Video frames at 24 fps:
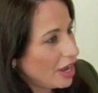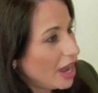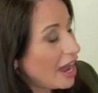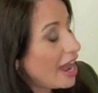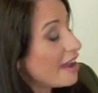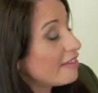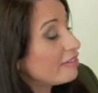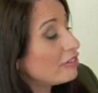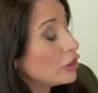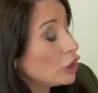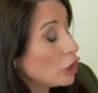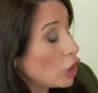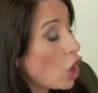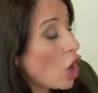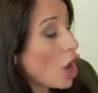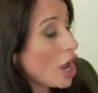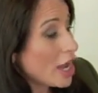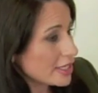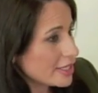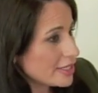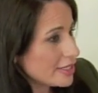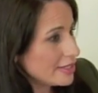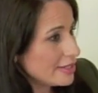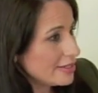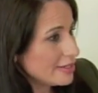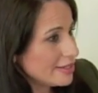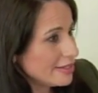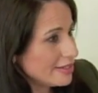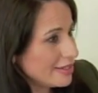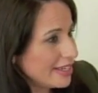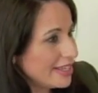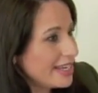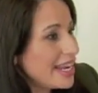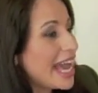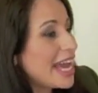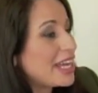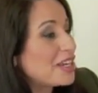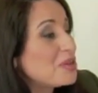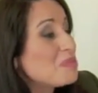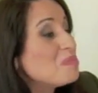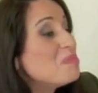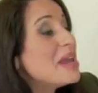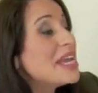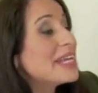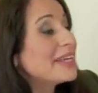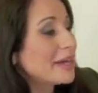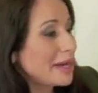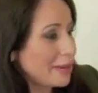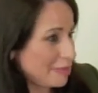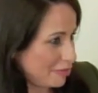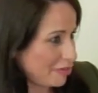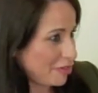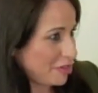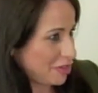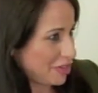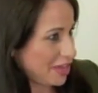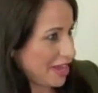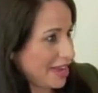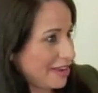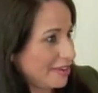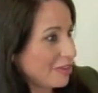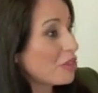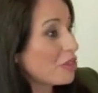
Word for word: I've lost and had to make up for that